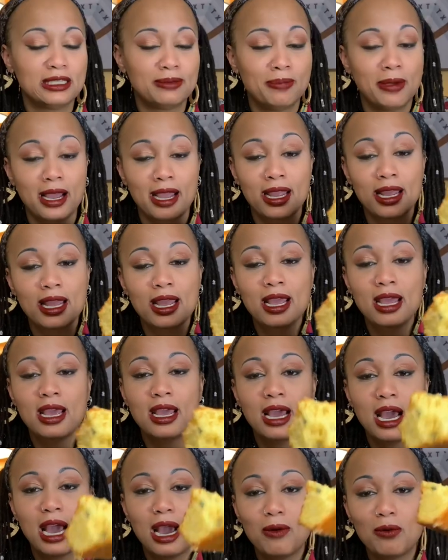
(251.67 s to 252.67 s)
bite,
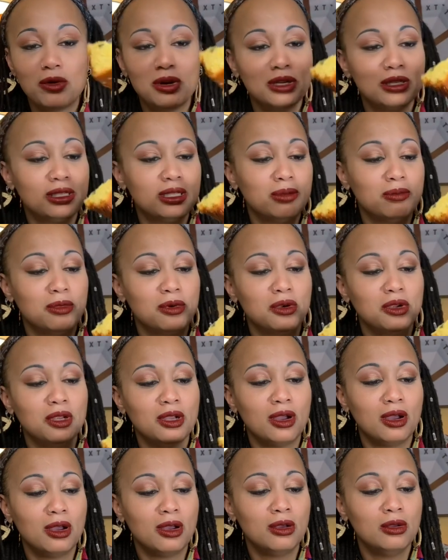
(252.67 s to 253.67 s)
I wanted some more,
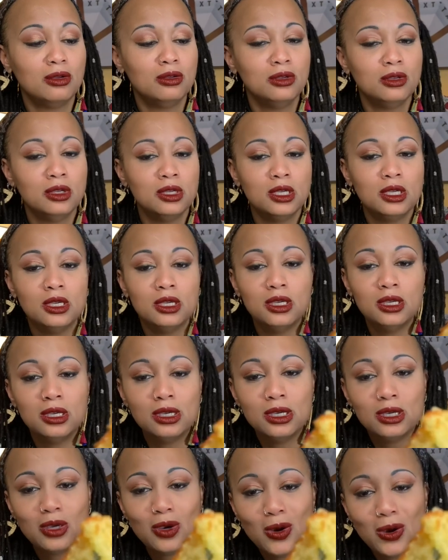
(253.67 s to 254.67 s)
y'all.
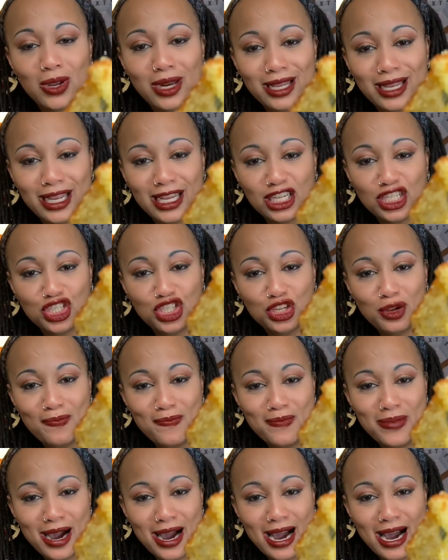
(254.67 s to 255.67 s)
Go ahead and get your
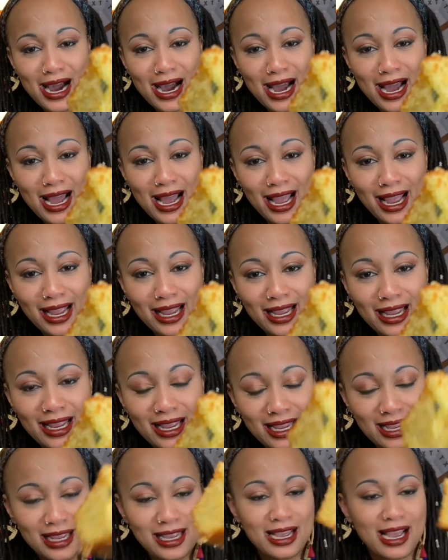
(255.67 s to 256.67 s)
bite.
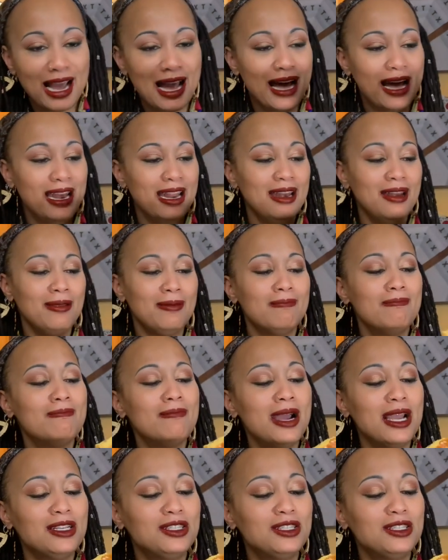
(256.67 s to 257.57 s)
You got it? My